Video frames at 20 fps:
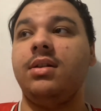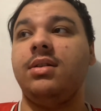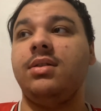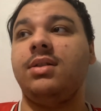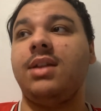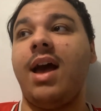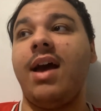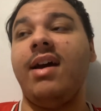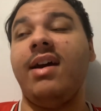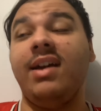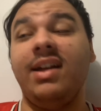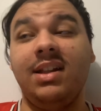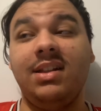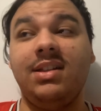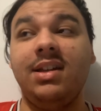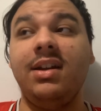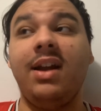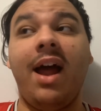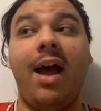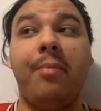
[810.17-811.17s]
that it
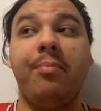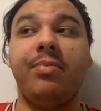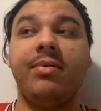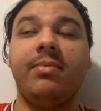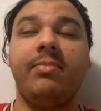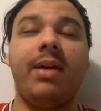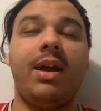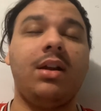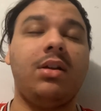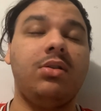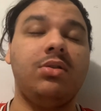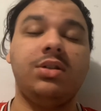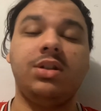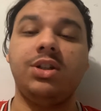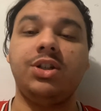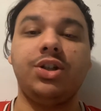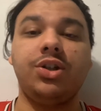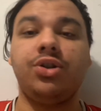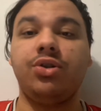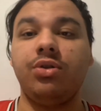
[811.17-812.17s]
did happen, man, because it
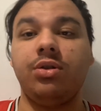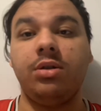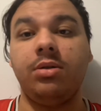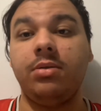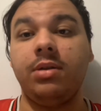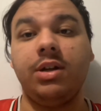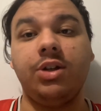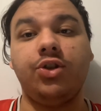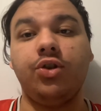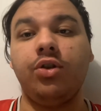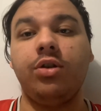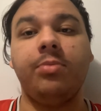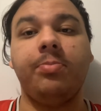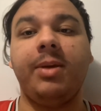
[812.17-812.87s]
shouldn't